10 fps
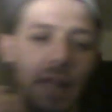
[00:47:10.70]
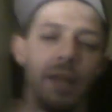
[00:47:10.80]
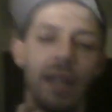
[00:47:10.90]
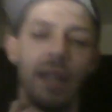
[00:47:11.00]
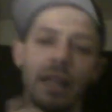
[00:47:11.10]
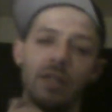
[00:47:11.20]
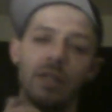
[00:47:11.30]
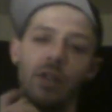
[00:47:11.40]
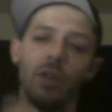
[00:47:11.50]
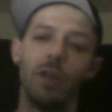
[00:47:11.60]
beginning
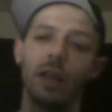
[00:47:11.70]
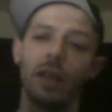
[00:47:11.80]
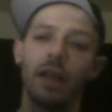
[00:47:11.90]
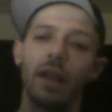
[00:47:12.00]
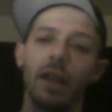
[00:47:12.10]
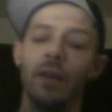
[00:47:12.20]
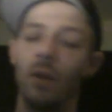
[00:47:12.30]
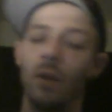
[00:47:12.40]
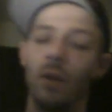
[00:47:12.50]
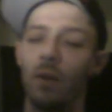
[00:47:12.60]
too, man, like
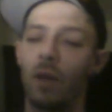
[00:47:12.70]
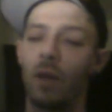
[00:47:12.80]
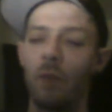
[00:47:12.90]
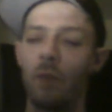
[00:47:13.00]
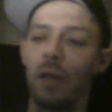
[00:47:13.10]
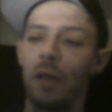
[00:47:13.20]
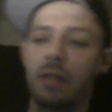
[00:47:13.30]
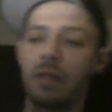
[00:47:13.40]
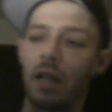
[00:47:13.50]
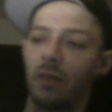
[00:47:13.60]
when I
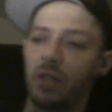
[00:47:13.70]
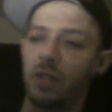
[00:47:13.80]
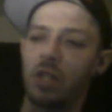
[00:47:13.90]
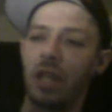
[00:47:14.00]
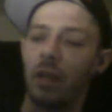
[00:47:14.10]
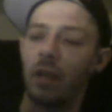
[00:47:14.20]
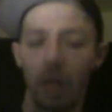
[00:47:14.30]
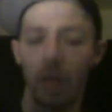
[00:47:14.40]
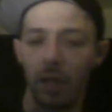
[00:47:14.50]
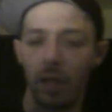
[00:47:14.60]
first heard of his channel,